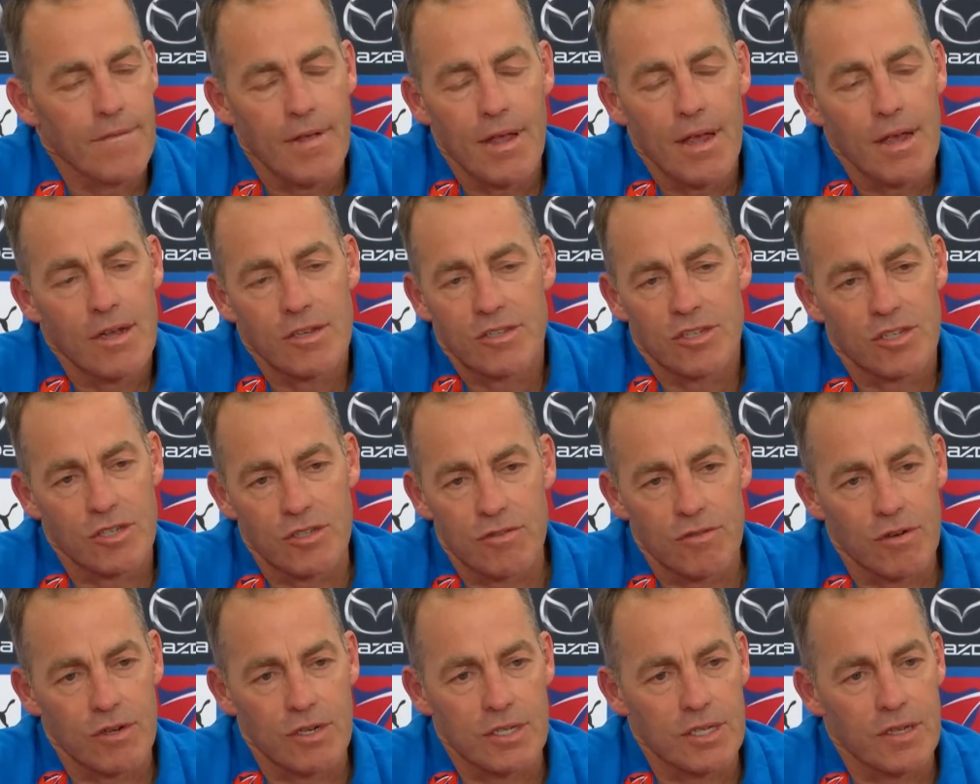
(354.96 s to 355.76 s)
Yeah, it's
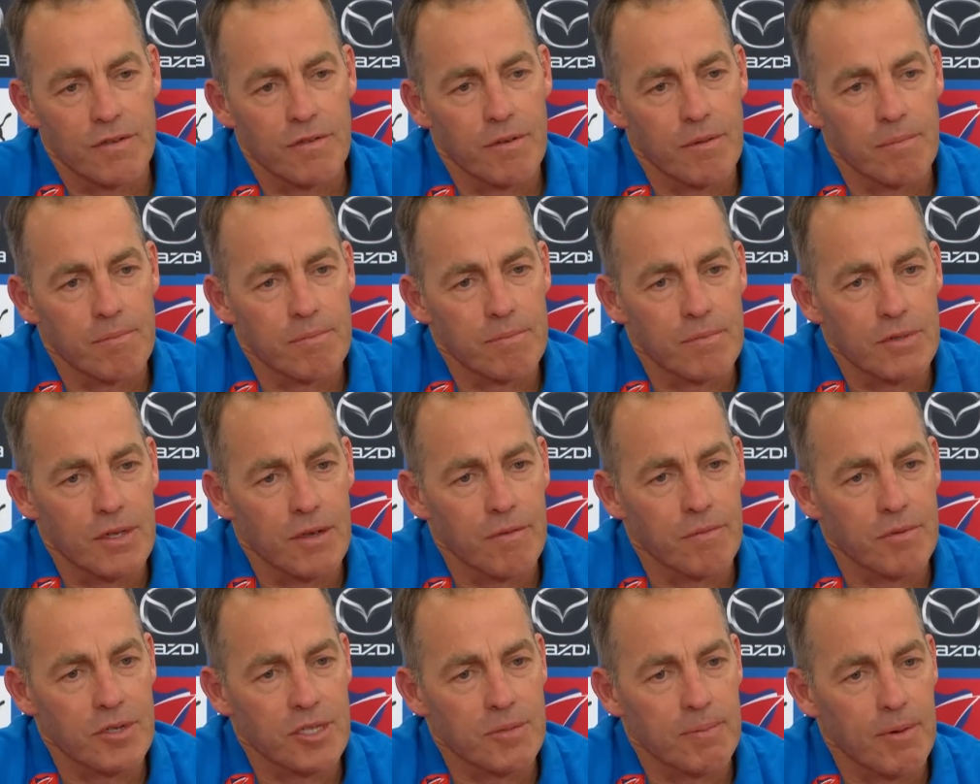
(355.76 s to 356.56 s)
just trying to give him
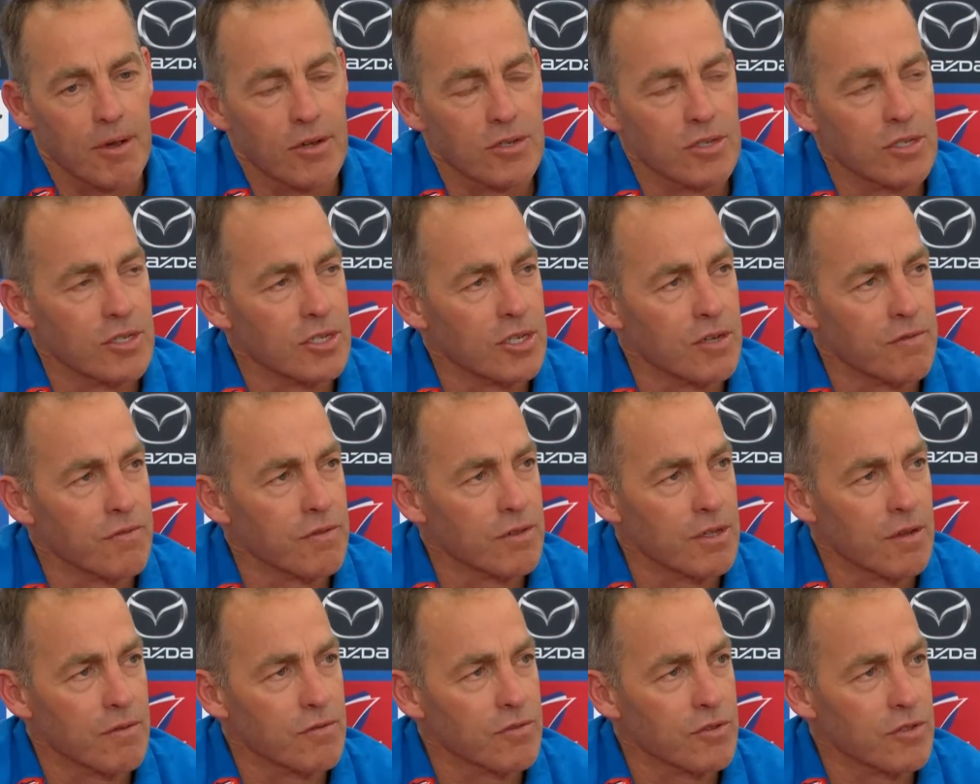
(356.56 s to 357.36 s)
exposure to
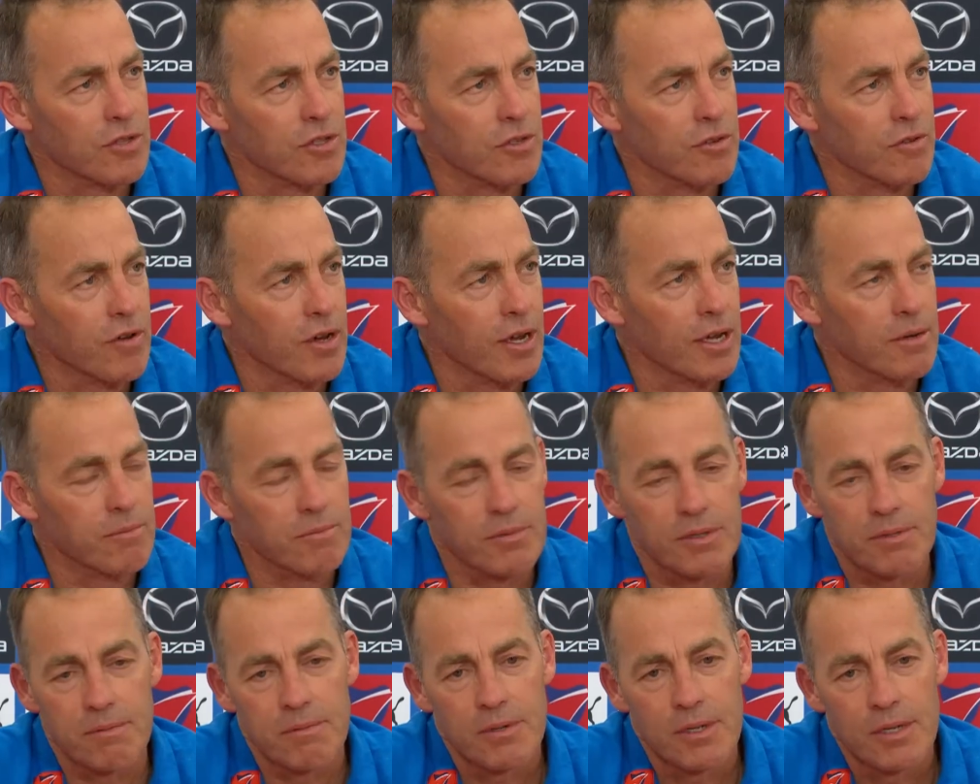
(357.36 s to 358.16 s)
different levels of the ground.
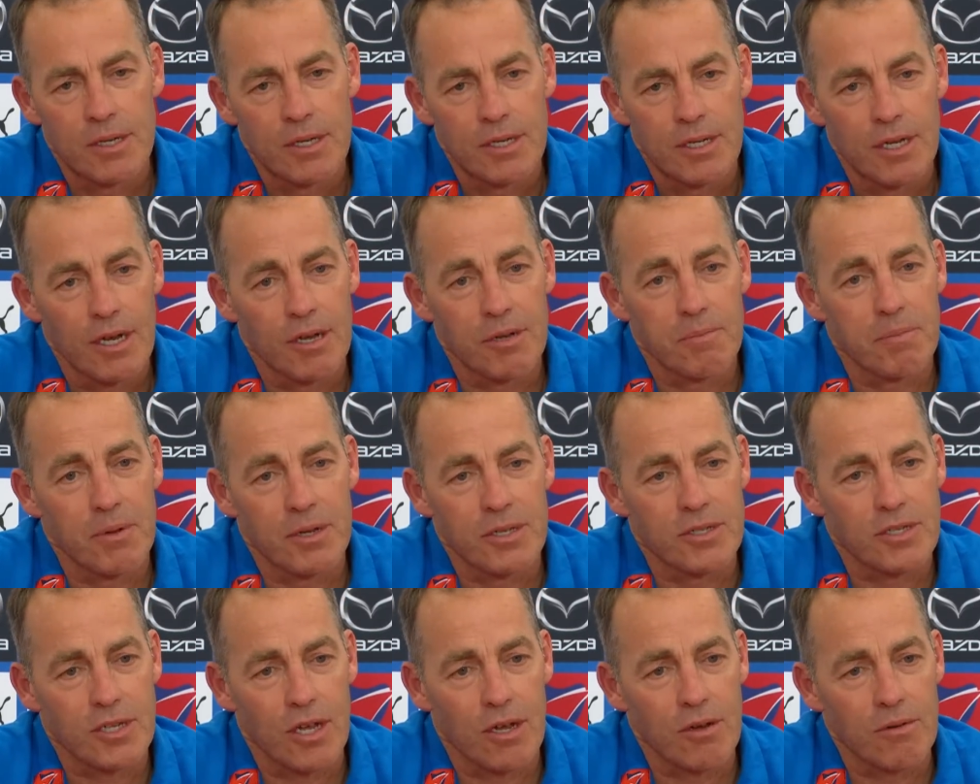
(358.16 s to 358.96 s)
We, you know, he'd
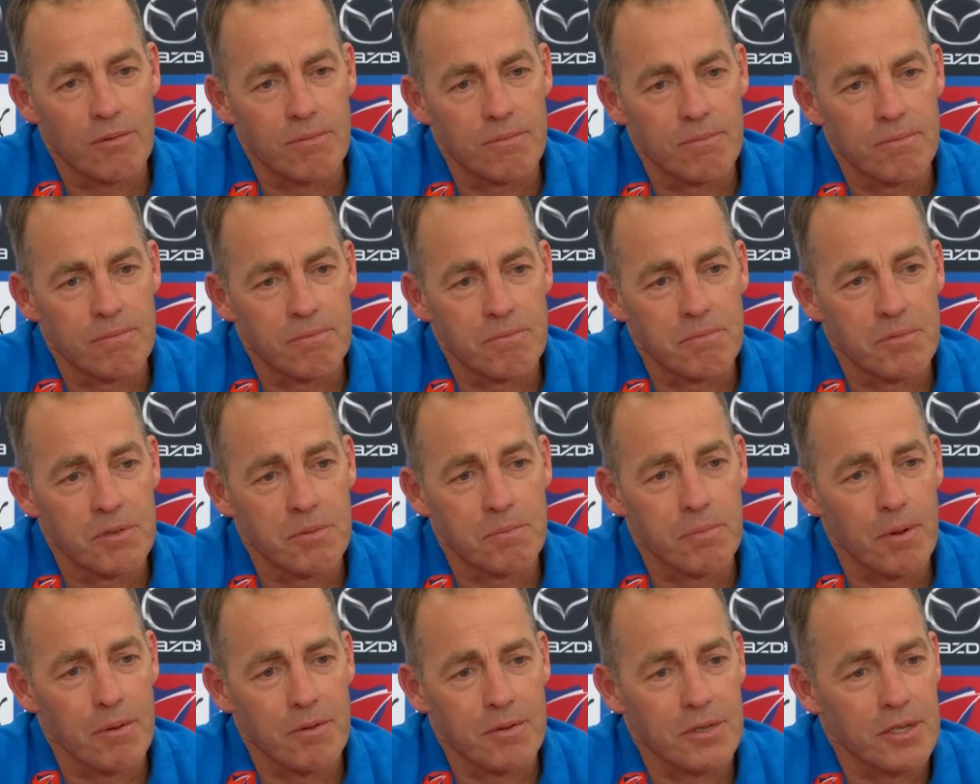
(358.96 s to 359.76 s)
been so,
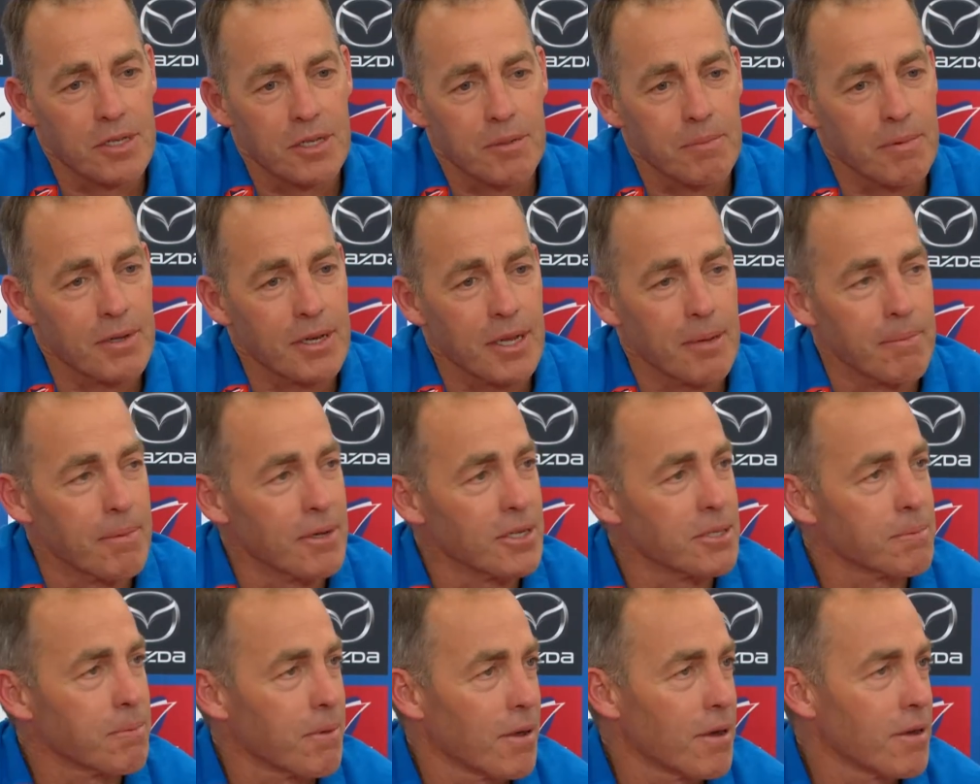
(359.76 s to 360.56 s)
you'd probably nearly been our
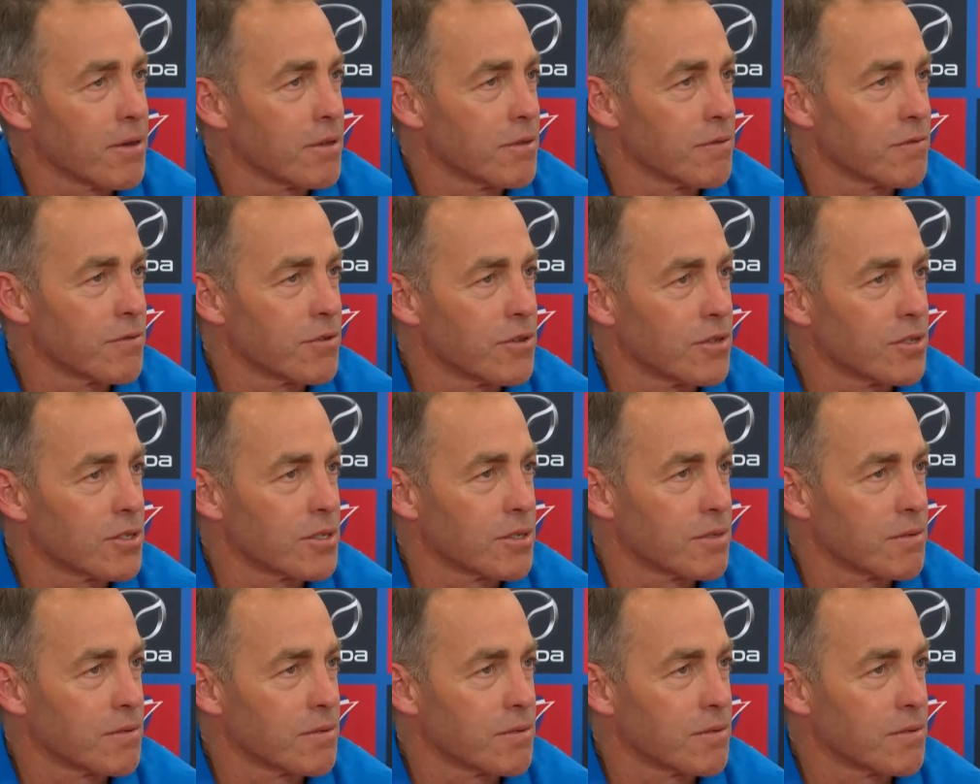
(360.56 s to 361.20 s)
best player in the first,